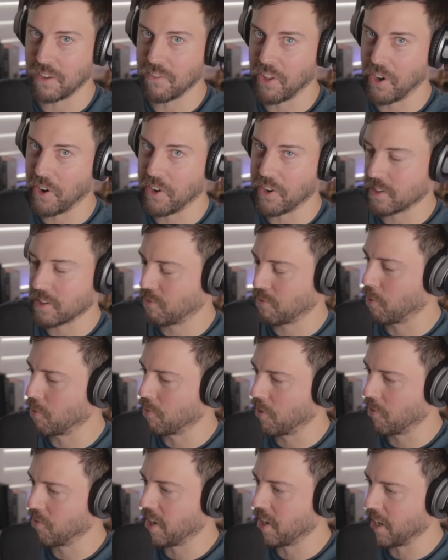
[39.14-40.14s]
of the RX
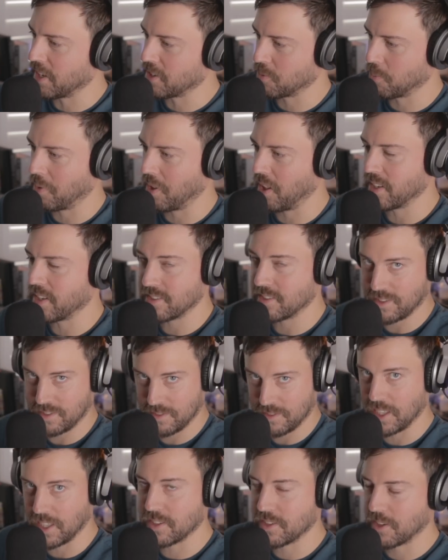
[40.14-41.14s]
450H Plus.
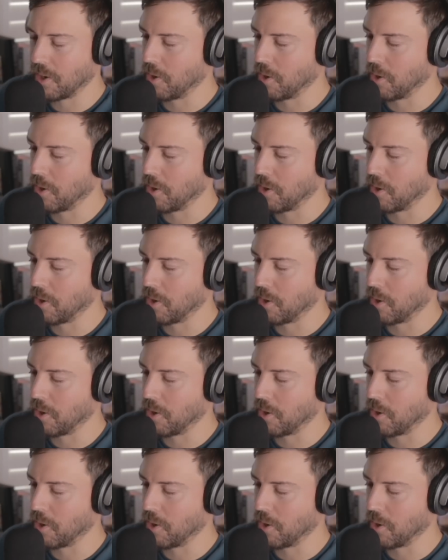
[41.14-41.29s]
Let's